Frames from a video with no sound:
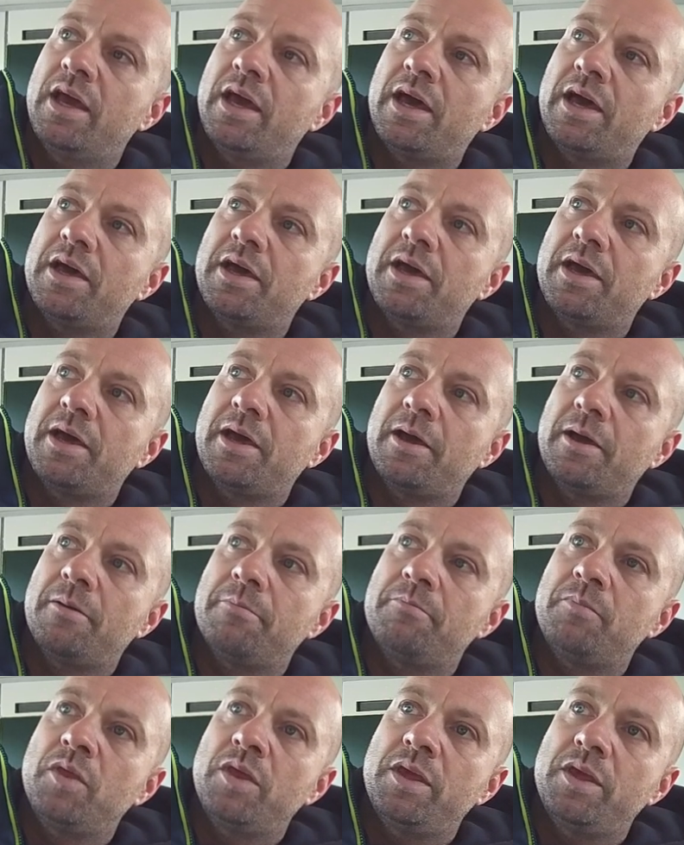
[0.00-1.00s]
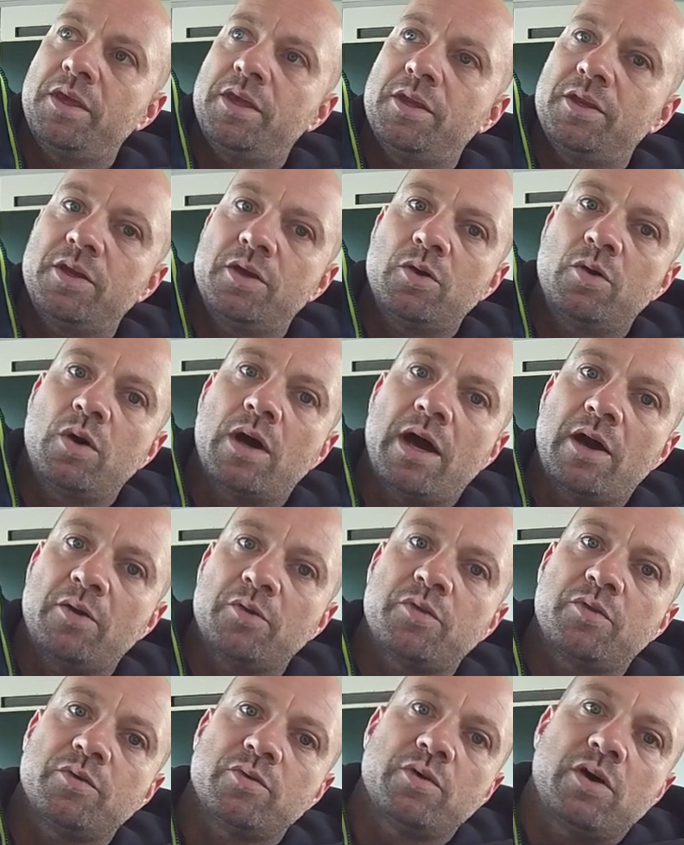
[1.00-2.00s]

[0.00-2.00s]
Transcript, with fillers: Um, you know how to